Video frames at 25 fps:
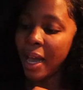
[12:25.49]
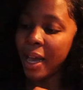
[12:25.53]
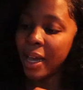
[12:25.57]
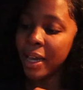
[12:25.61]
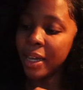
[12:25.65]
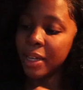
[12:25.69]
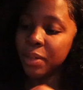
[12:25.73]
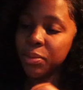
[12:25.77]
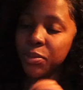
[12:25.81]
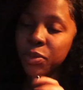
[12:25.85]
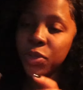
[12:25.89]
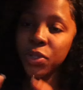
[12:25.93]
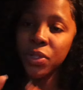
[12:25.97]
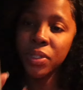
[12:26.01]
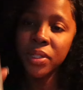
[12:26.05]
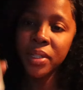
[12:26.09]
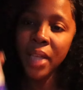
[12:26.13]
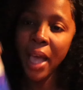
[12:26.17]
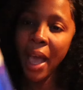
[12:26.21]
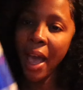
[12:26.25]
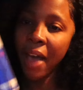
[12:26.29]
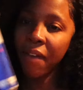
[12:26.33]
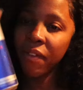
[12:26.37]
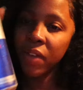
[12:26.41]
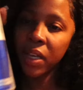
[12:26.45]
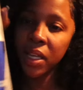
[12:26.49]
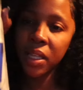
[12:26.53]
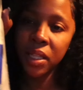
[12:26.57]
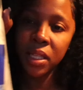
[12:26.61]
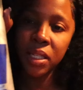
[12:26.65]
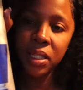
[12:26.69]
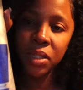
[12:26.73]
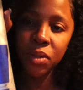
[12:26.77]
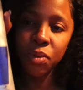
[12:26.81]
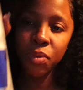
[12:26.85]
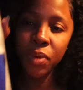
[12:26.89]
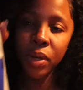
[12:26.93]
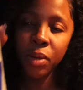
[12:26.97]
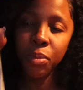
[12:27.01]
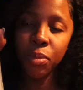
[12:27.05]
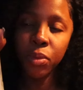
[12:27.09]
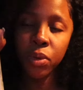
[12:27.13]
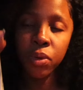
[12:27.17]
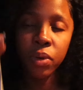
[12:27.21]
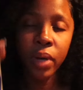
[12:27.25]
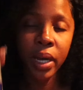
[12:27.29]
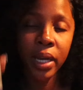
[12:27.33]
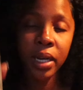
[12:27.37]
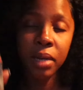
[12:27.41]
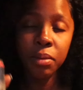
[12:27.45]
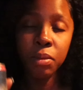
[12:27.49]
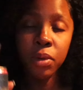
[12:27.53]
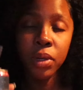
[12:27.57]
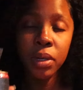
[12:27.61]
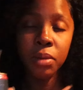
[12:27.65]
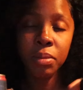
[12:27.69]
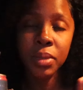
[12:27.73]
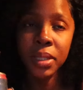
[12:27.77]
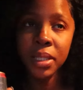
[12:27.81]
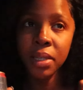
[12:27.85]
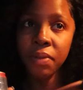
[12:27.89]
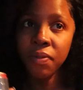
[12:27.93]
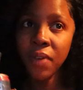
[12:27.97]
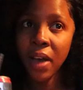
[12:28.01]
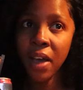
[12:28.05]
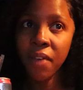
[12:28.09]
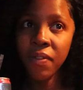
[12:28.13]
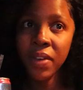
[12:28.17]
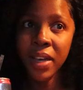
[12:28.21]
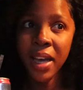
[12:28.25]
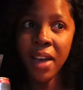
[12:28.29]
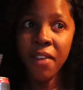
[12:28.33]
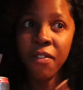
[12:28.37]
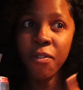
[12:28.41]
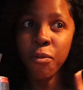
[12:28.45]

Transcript: I am just having this Red Bull and I'm gonna be surviving.